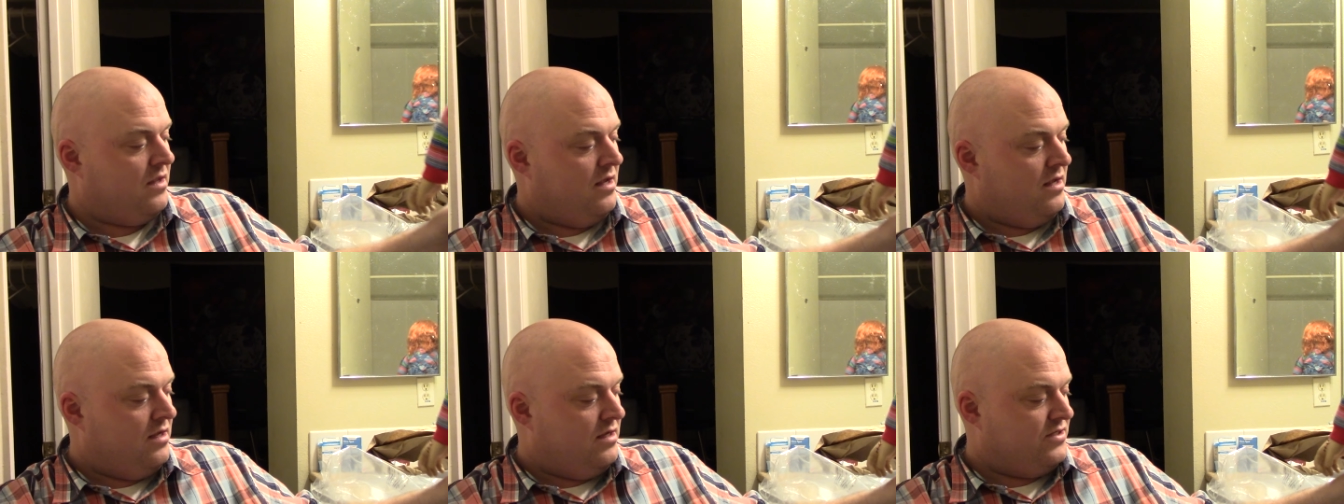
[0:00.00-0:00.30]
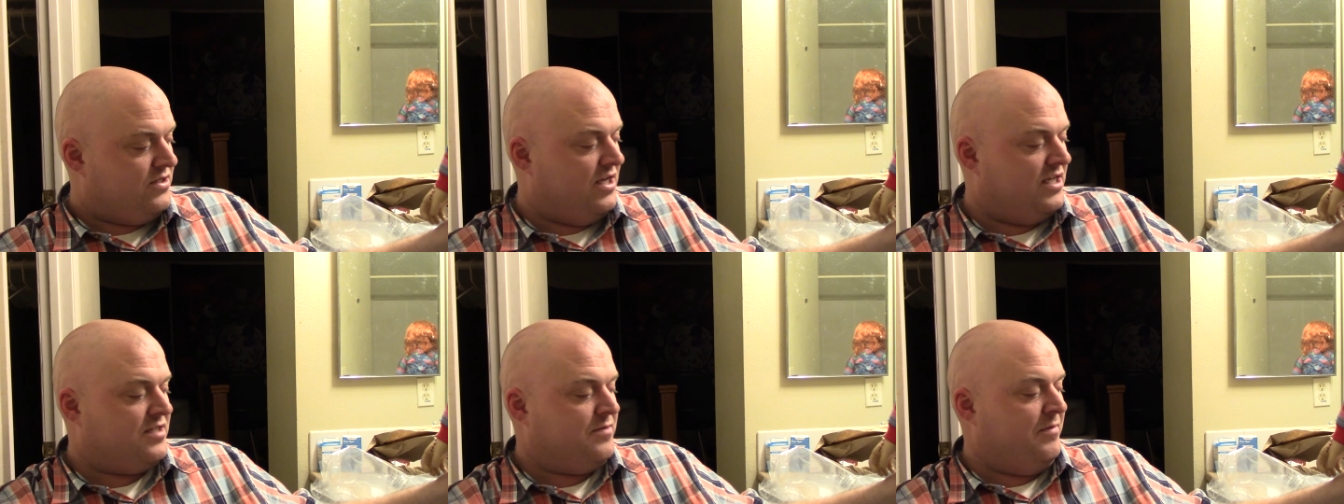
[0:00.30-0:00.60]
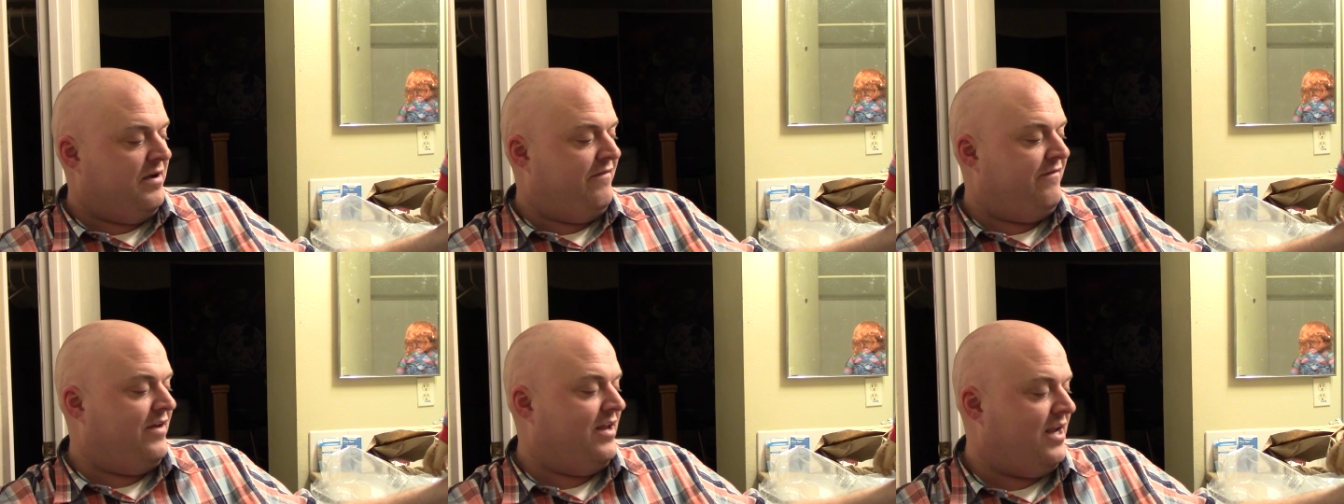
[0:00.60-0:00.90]
so that's
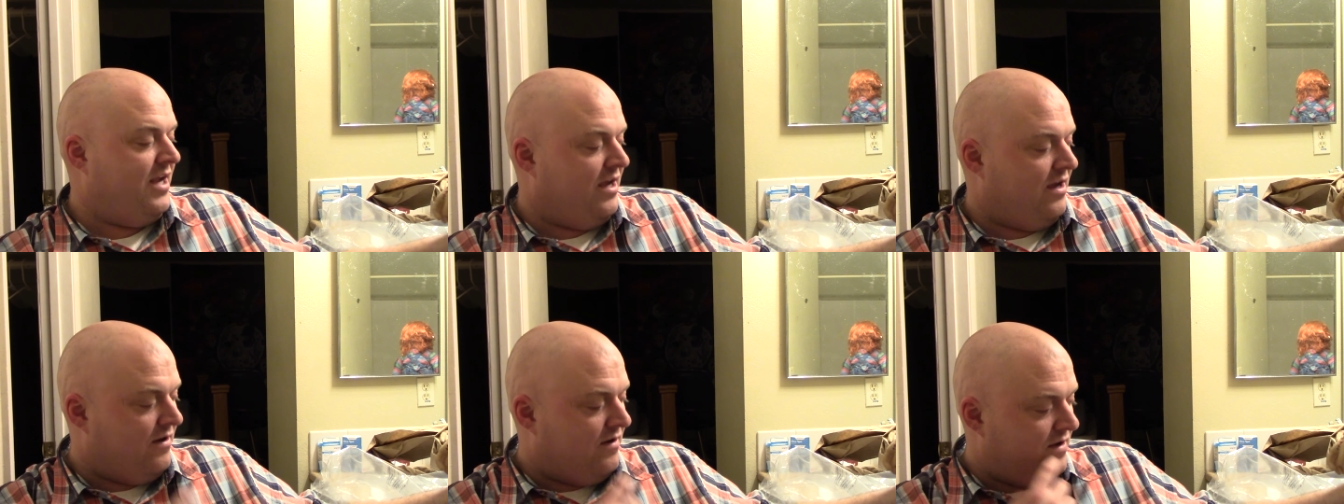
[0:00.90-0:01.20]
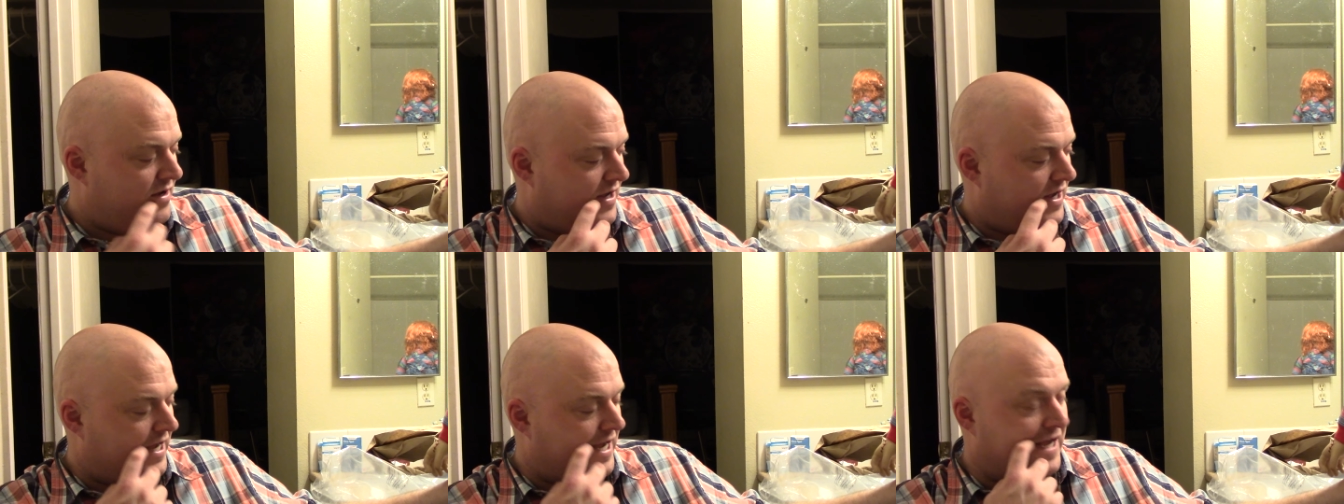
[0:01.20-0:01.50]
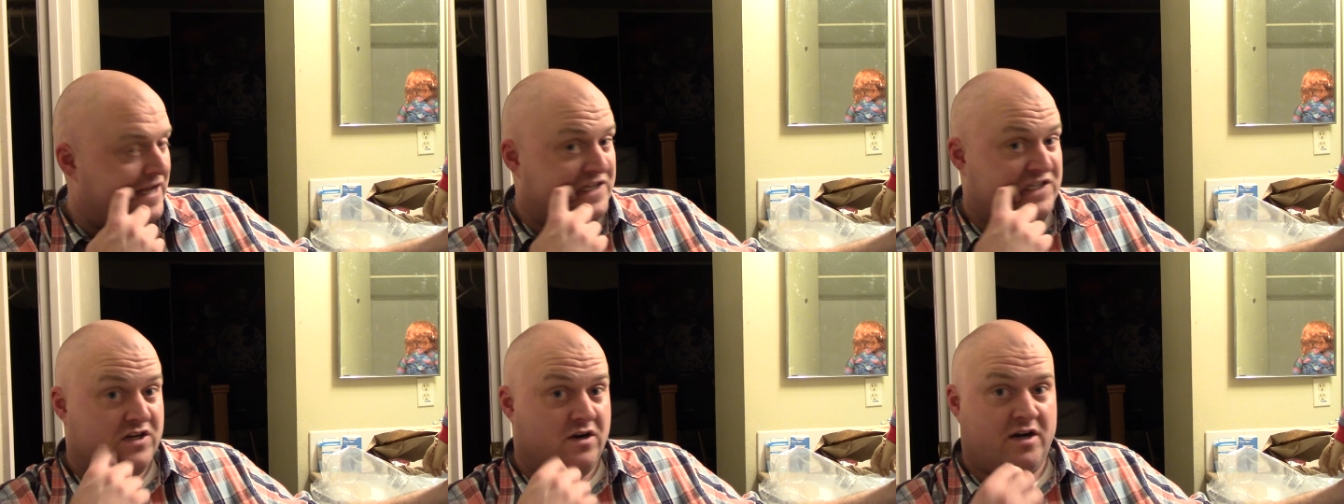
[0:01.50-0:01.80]
my
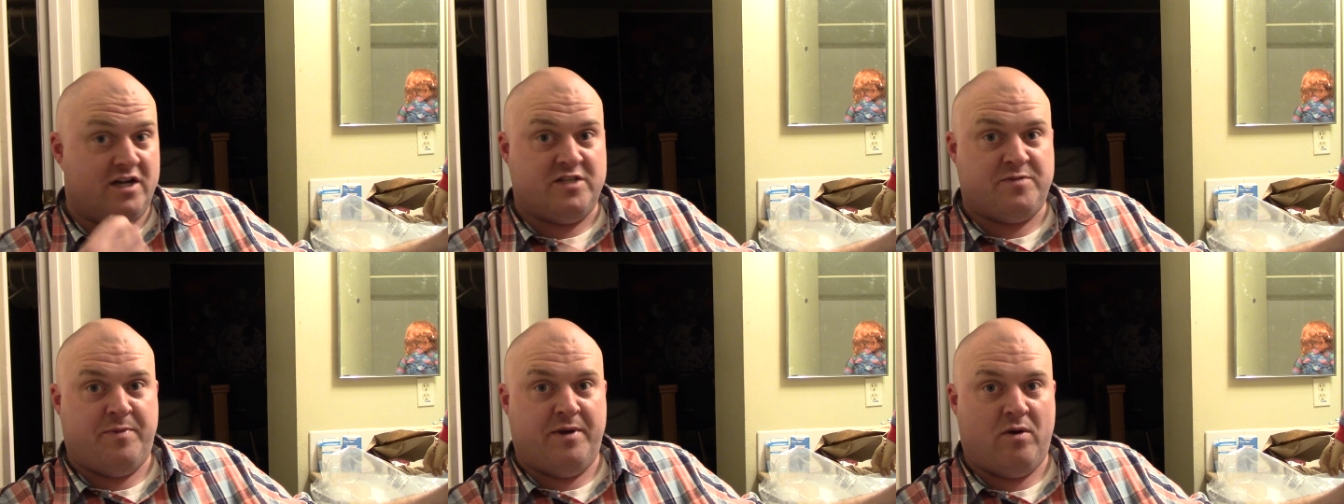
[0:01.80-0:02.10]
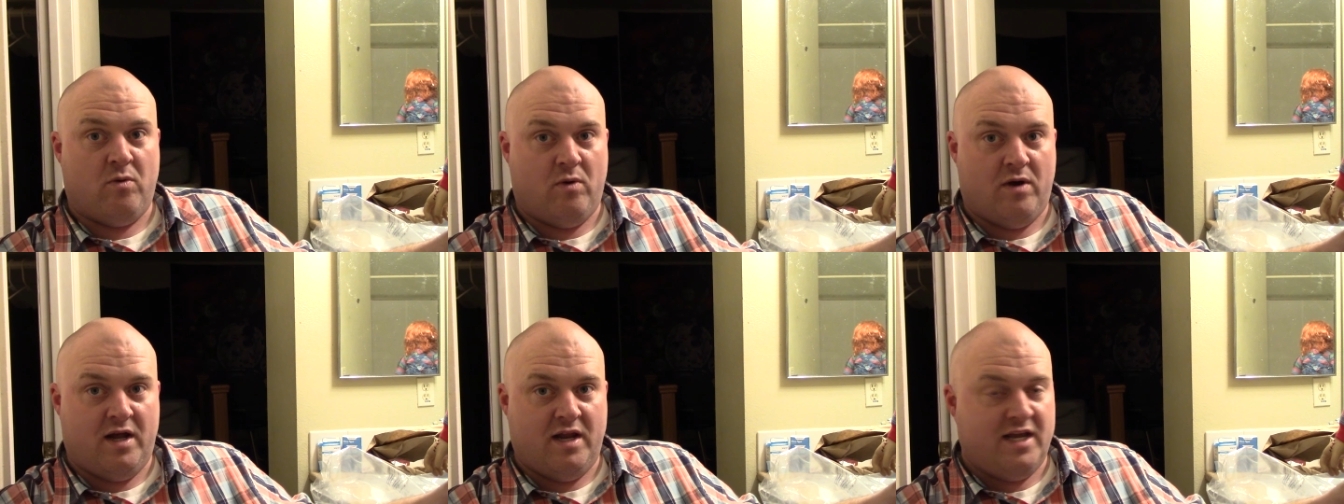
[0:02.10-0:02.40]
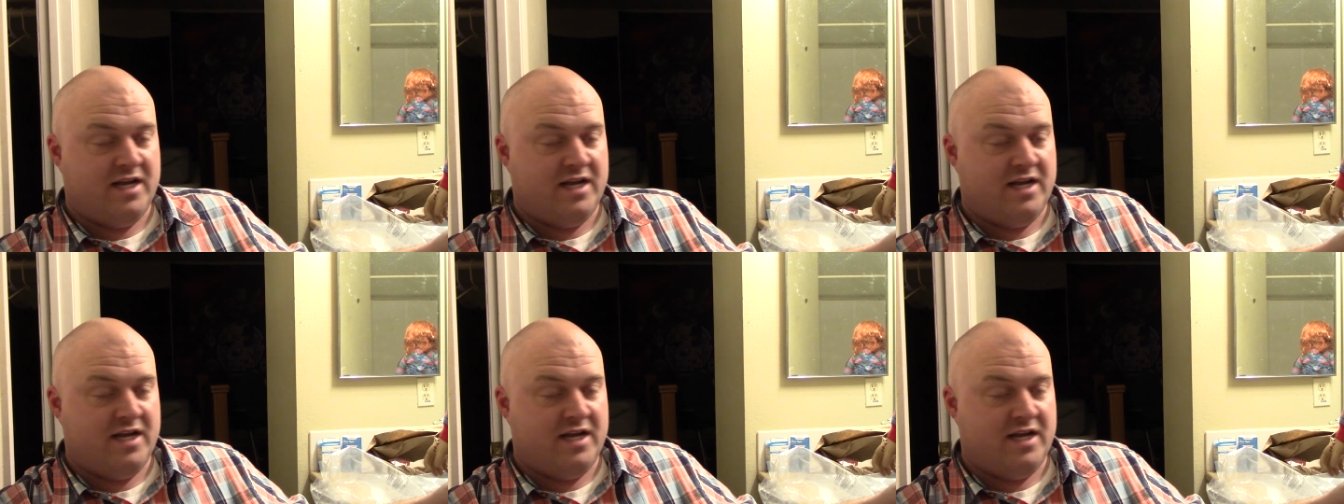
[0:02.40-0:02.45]
video. Sorry it's been a while.